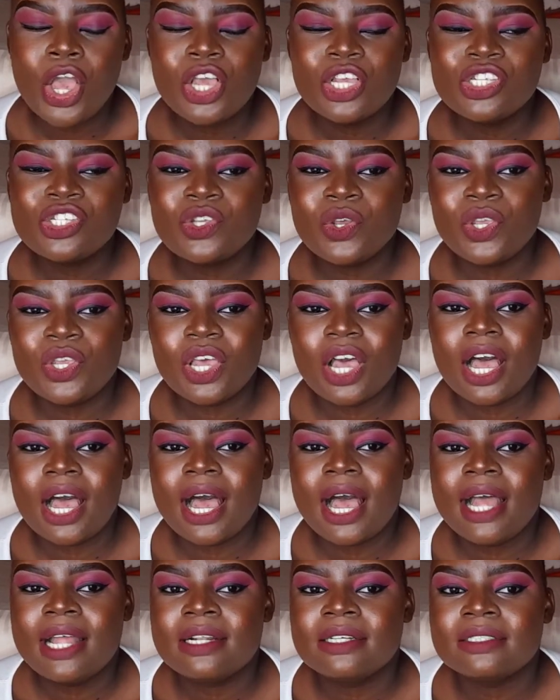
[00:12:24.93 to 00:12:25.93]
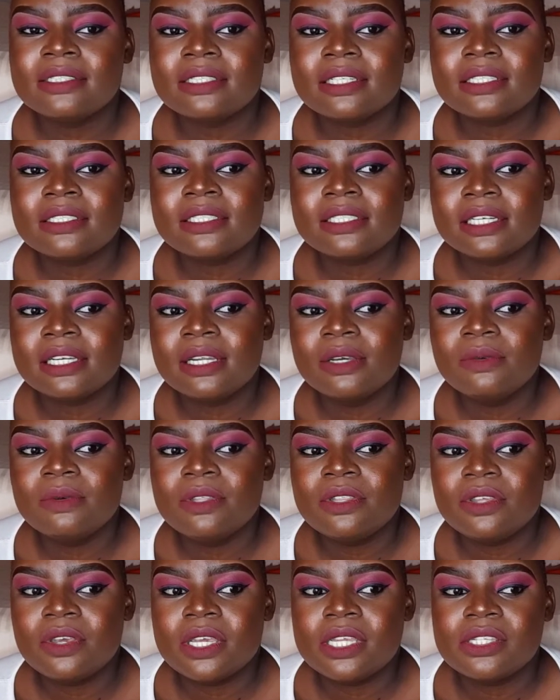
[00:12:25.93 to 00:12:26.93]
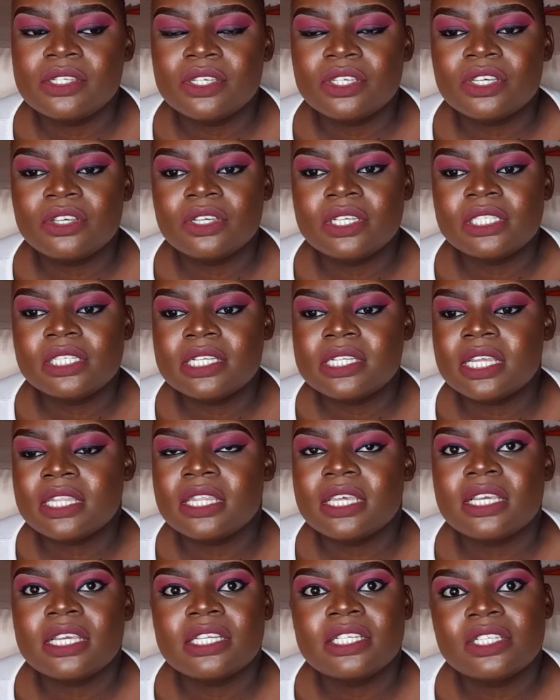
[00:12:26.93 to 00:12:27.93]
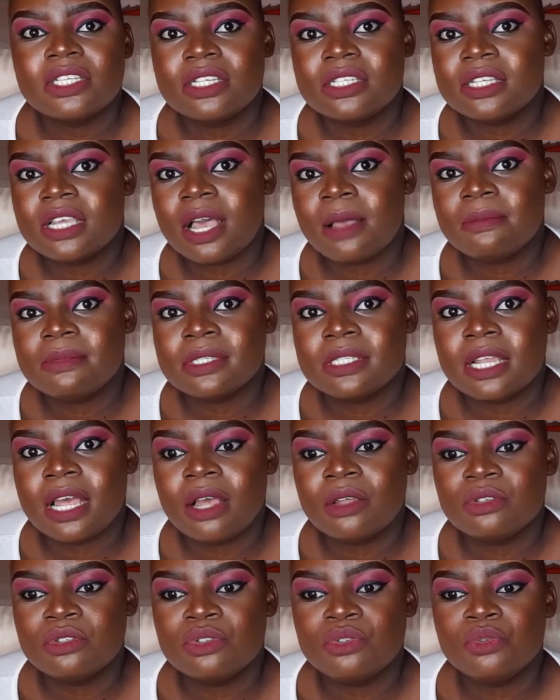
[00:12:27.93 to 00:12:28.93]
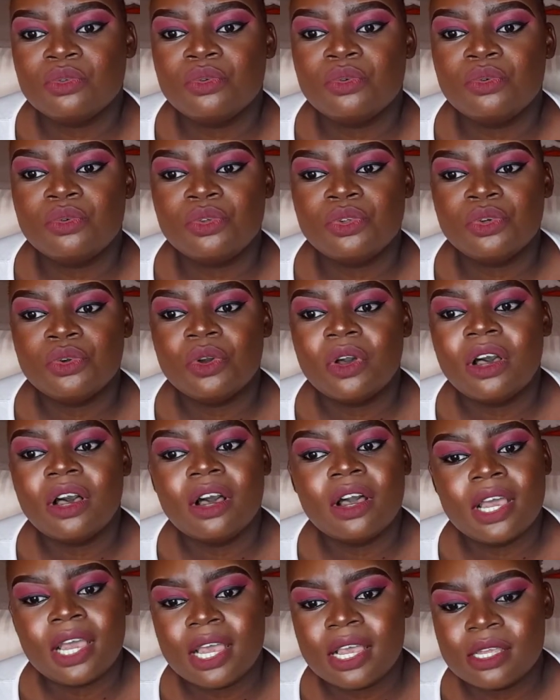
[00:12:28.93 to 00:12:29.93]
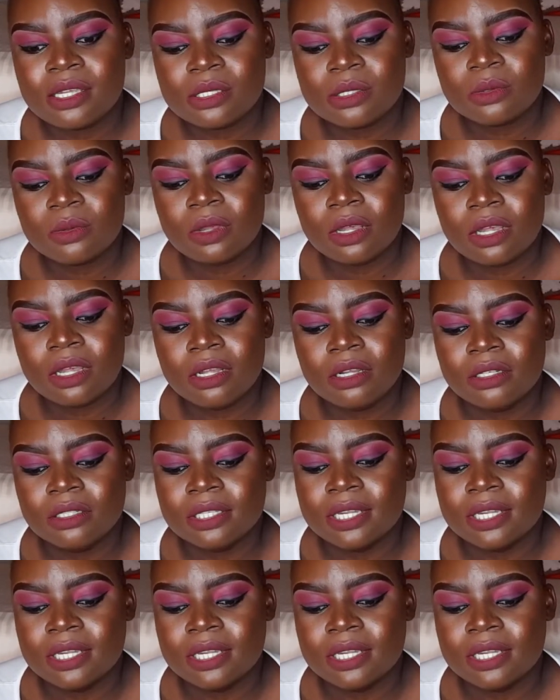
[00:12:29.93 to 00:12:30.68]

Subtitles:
So yeah, and dealing with the insecurities, I think it just comes down to who you are as well.